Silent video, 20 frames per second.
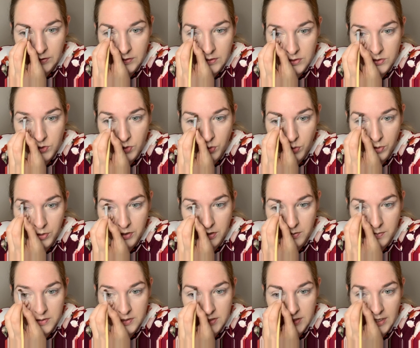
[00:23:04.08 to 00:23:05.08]
This
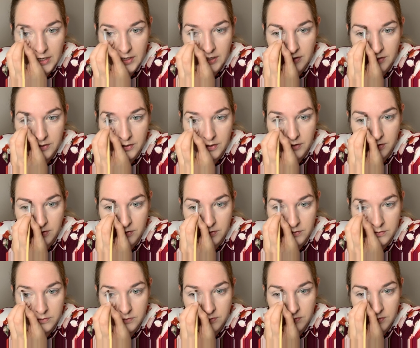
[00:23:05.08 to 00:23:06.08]
corner was getting a
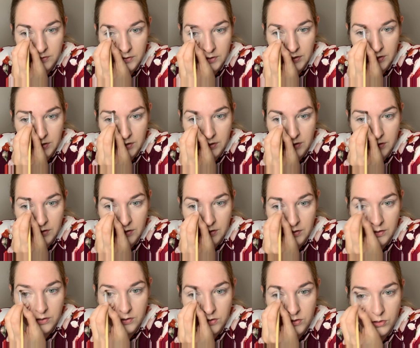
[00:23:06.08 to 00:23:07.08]
little
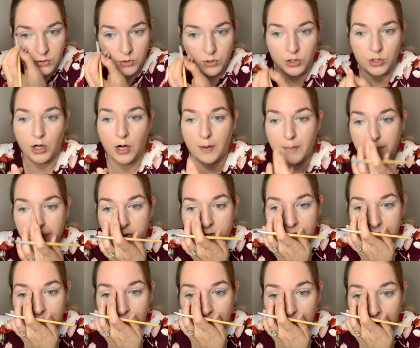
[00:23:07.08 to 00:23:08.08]
too sharp.
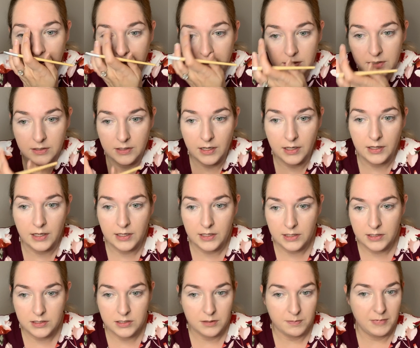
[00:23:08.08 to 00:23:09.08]
I like
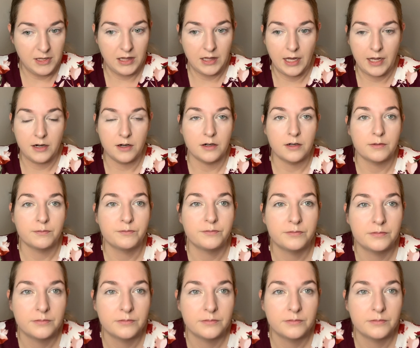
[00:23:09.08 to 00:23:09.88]
it to be lighter.